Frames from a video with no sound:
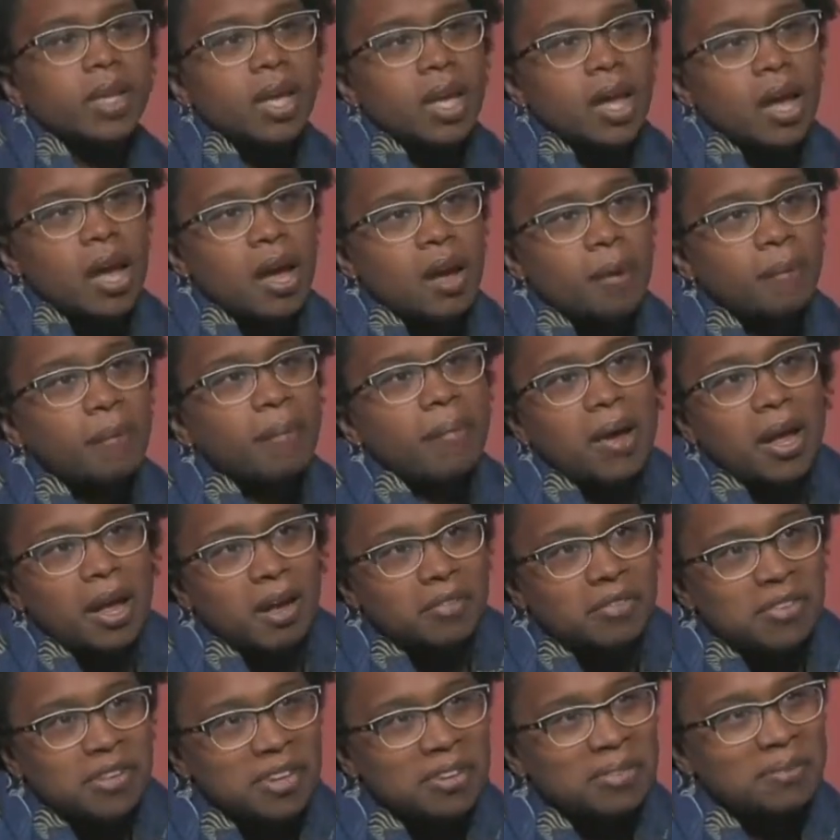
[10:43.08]
I
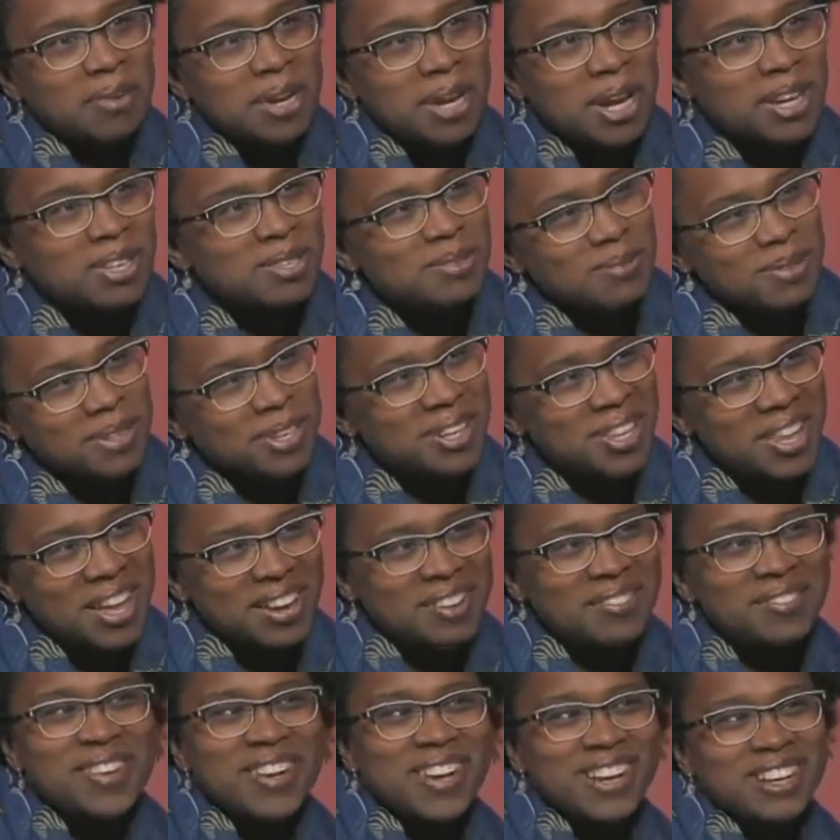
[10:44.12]
have to give my husband a lot
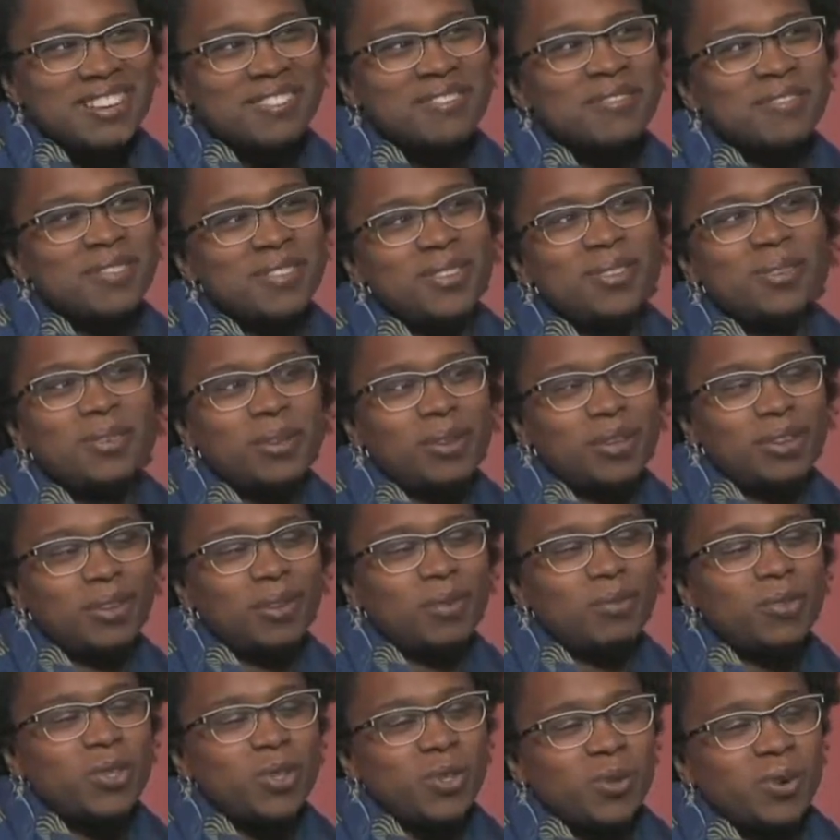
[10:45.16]
of credit for doing
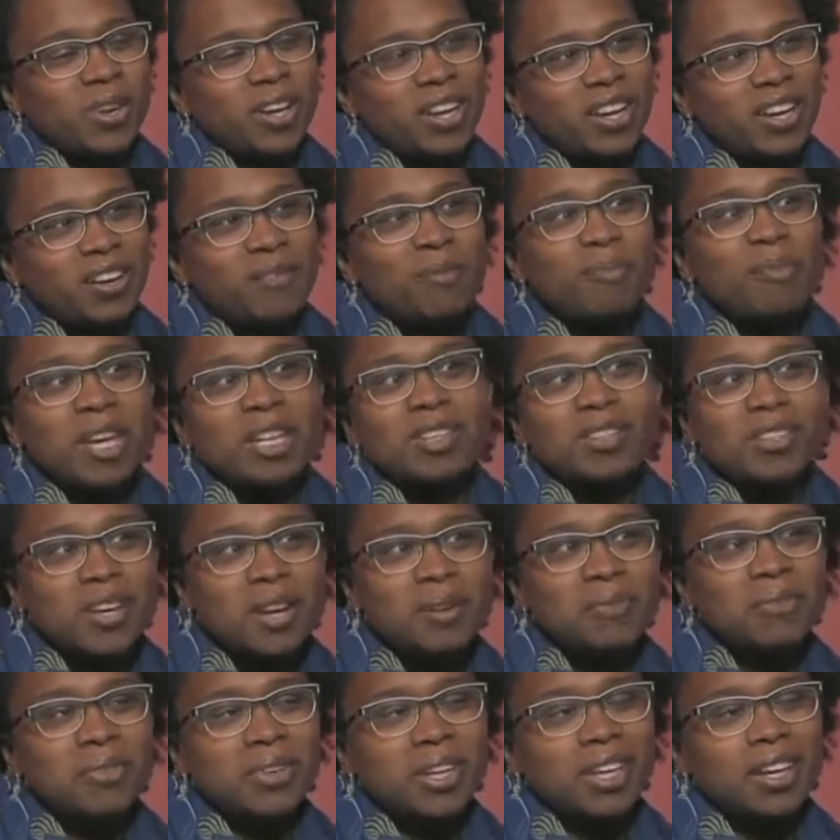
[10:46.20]
the majority of
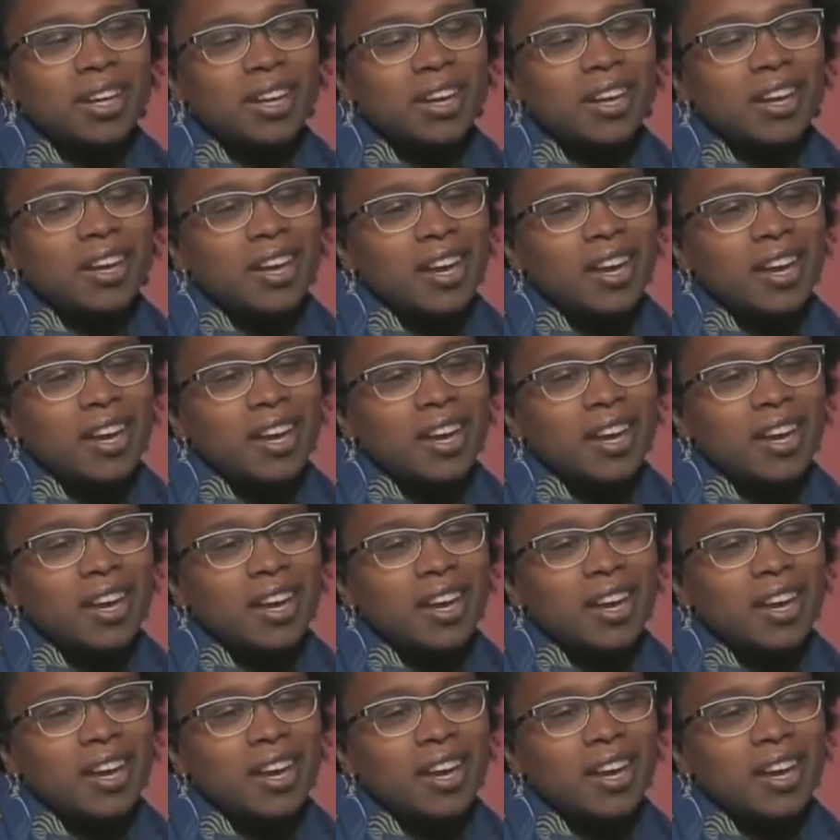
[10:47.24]
bedtime reading.